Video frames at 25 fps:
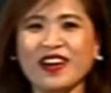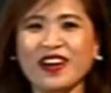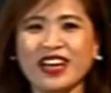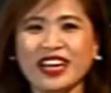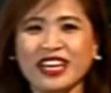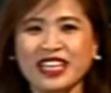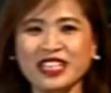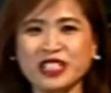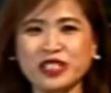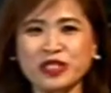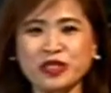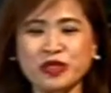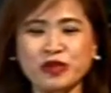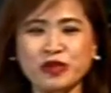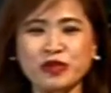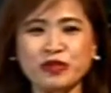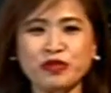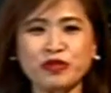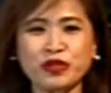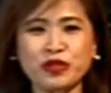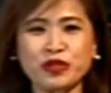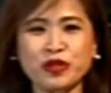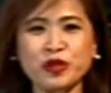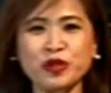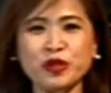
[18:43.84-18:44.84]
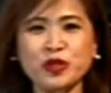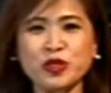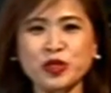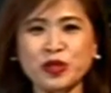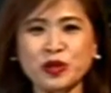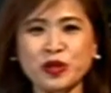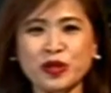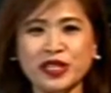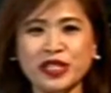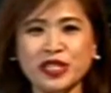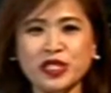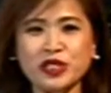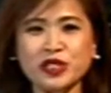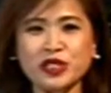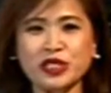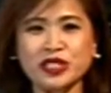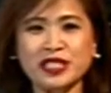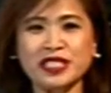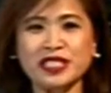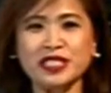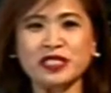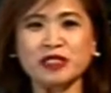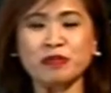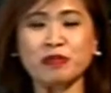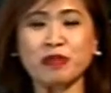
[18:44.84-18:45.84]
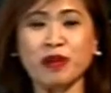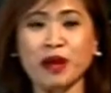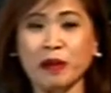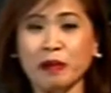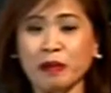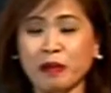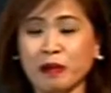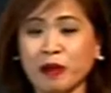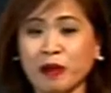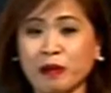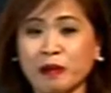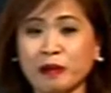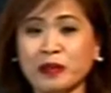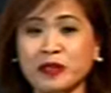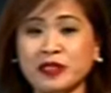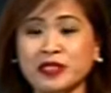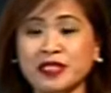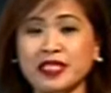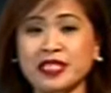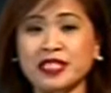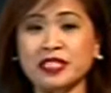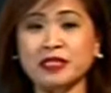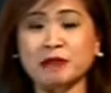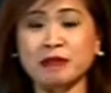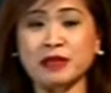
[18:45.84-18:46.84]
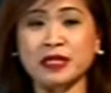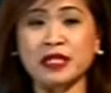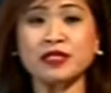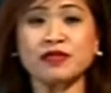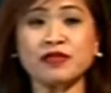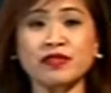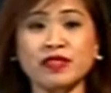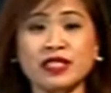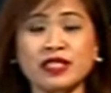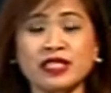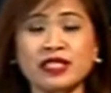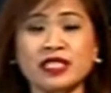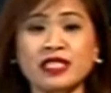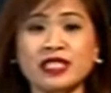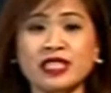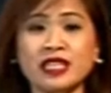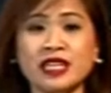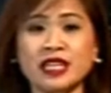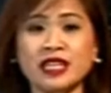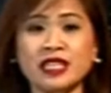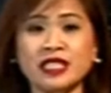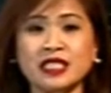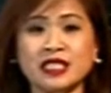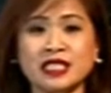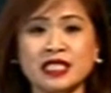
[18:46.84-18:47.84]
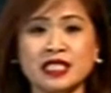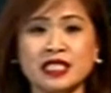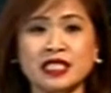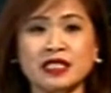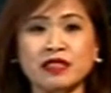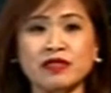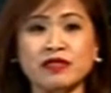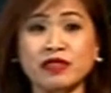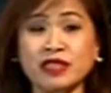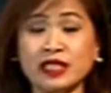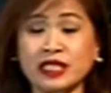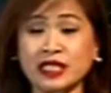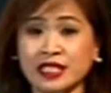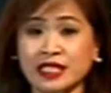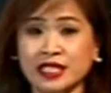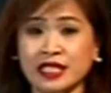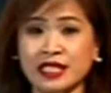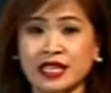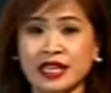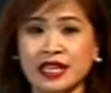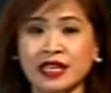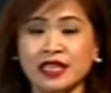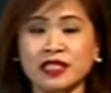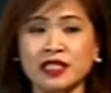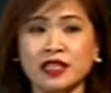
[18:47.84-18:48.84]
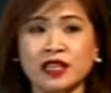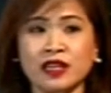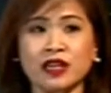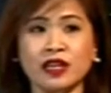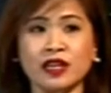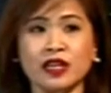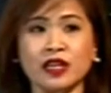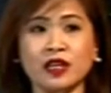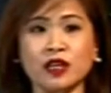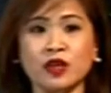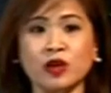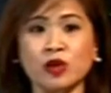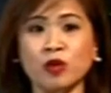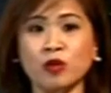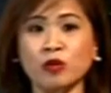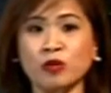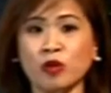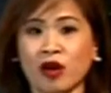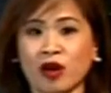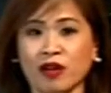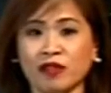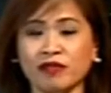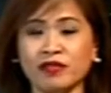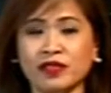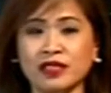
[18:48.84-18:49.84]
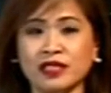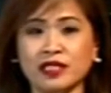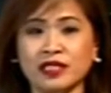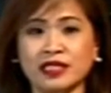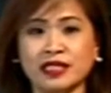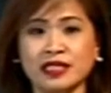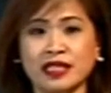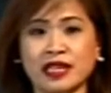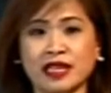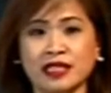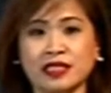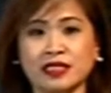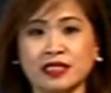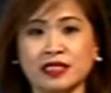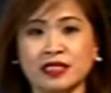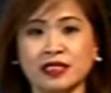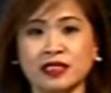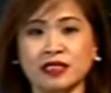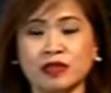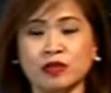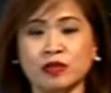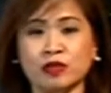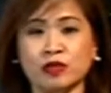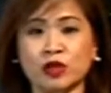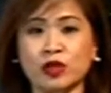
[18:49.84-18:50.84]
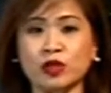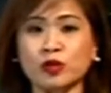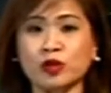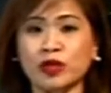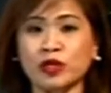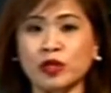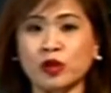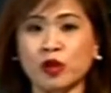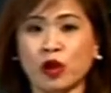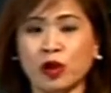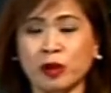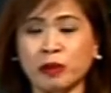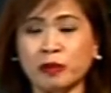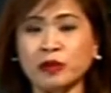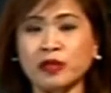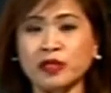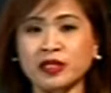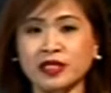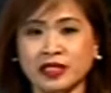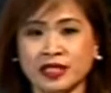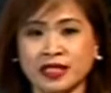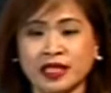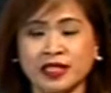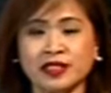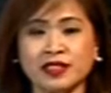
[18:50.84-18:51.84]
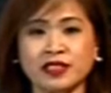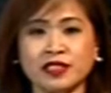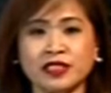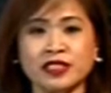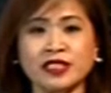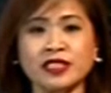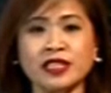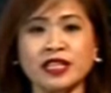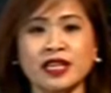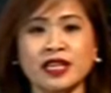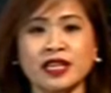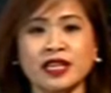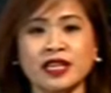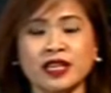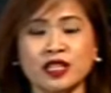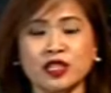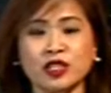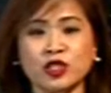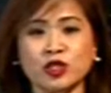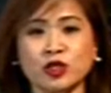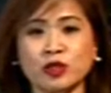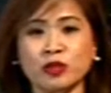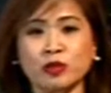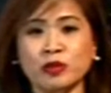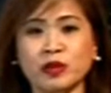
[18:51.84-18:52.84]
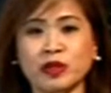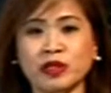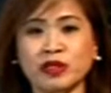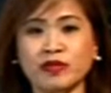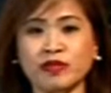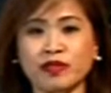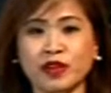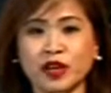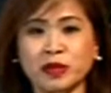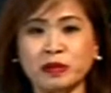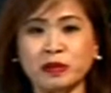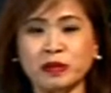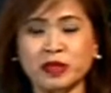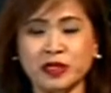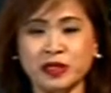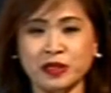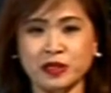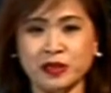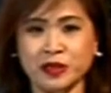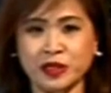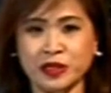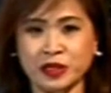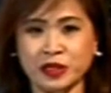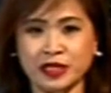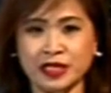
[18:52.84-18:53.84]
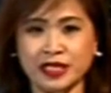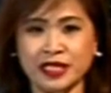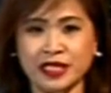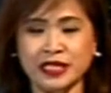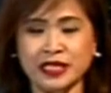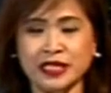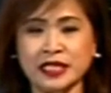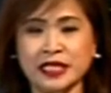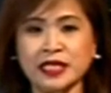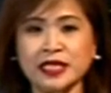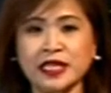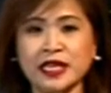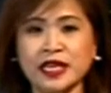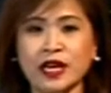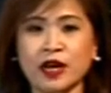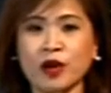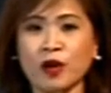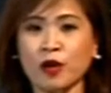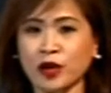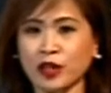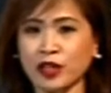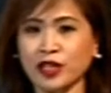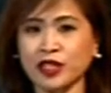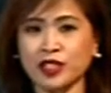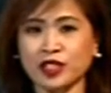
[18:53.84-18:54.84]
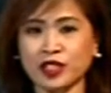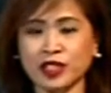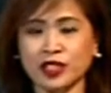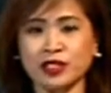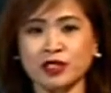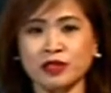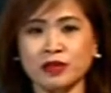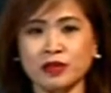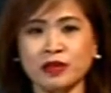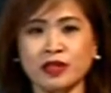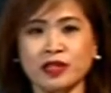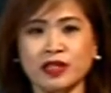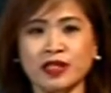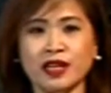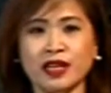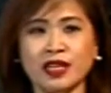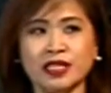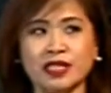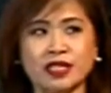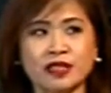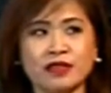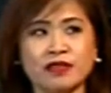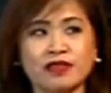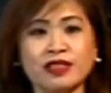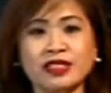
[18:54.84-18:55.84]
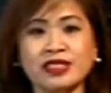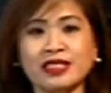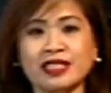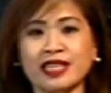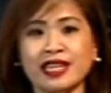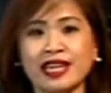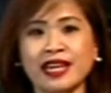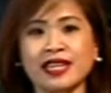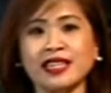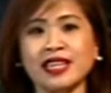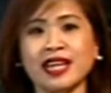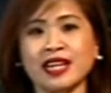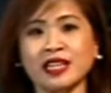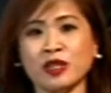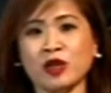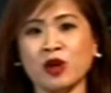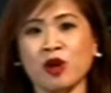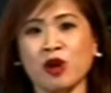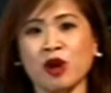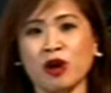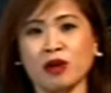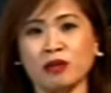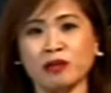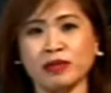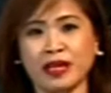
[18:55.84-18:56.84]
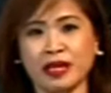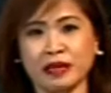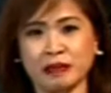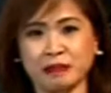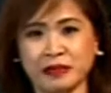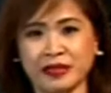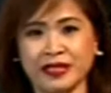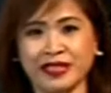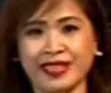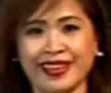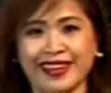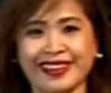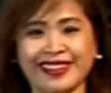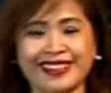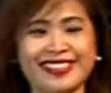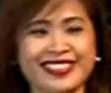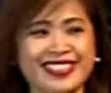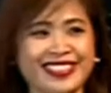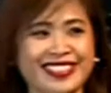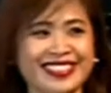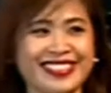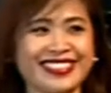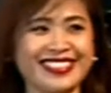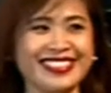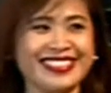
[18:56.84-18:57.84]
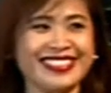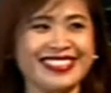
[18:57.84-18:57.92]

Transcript: Okay, so for those who are interested to buy properties, please visit us in Vista Land. Our home office is at Worldwide Corporate Center at Shaw Boulevard, Mandaluyong City. Or you can just Google us at vistaland.com.ph.